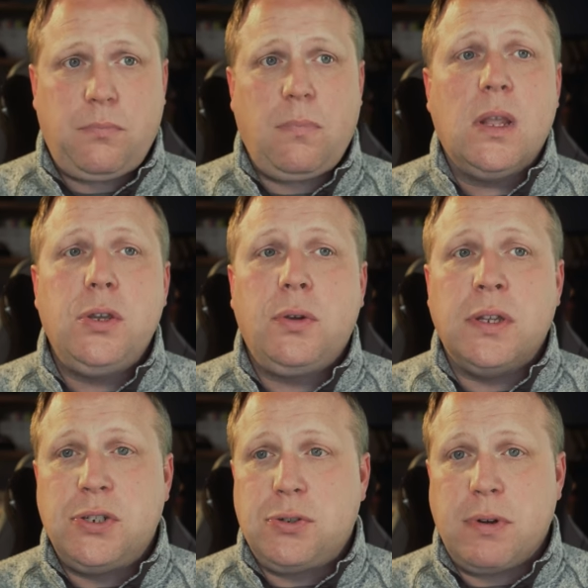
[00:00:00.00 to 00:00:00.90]
You
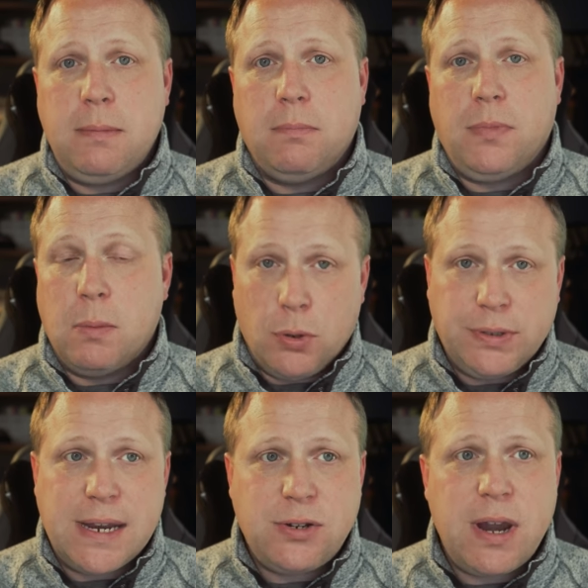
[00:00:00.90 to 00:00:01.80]
can stream the
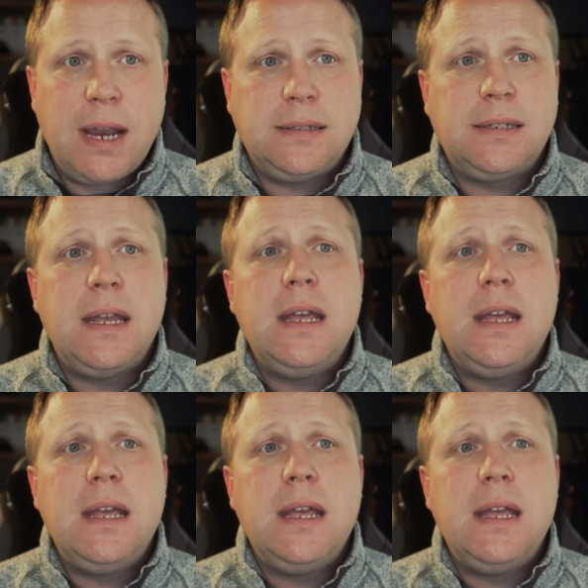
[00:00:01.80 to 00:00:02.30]
multi tracks,